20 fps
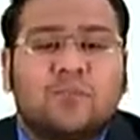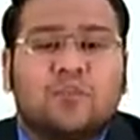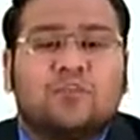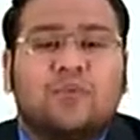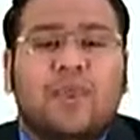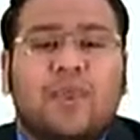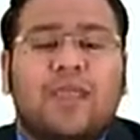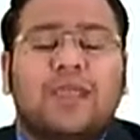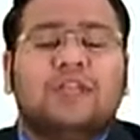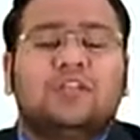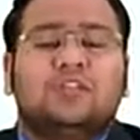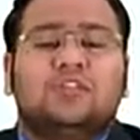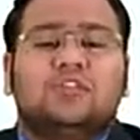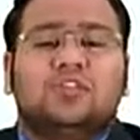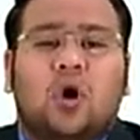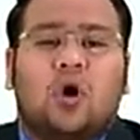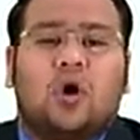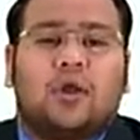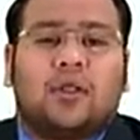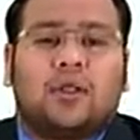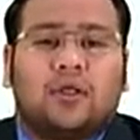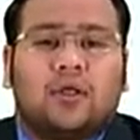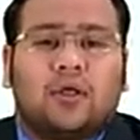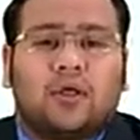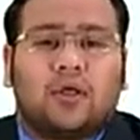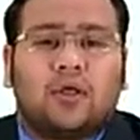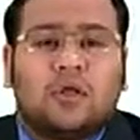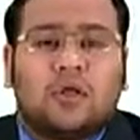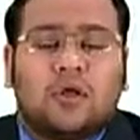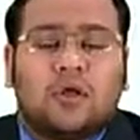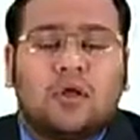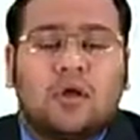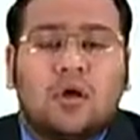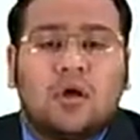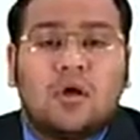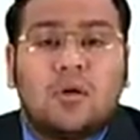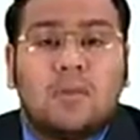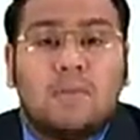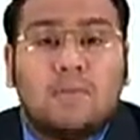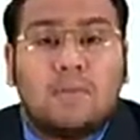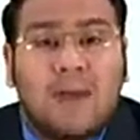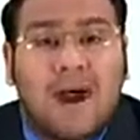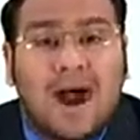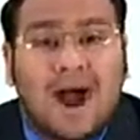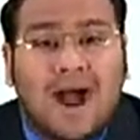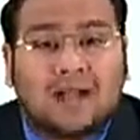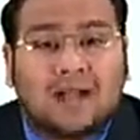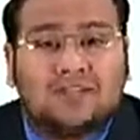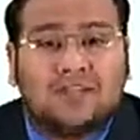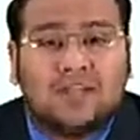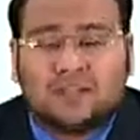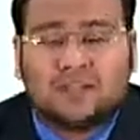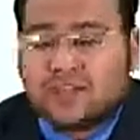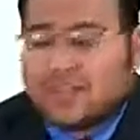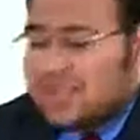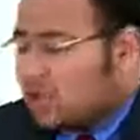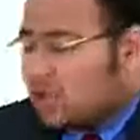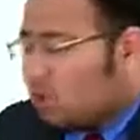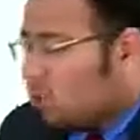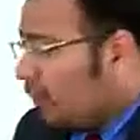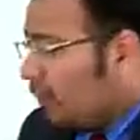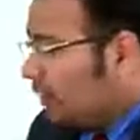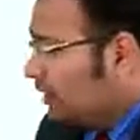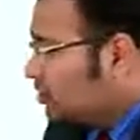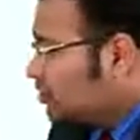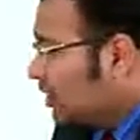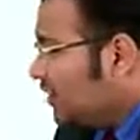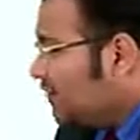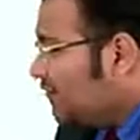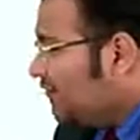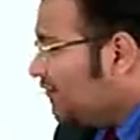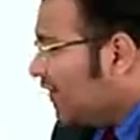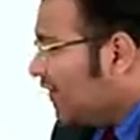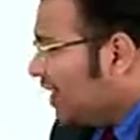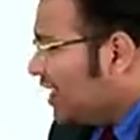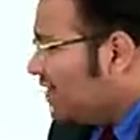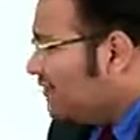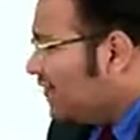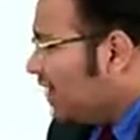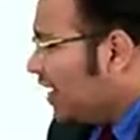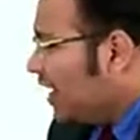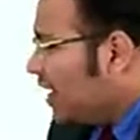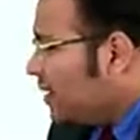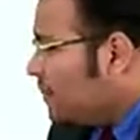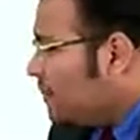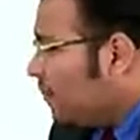So in short, mark this equation very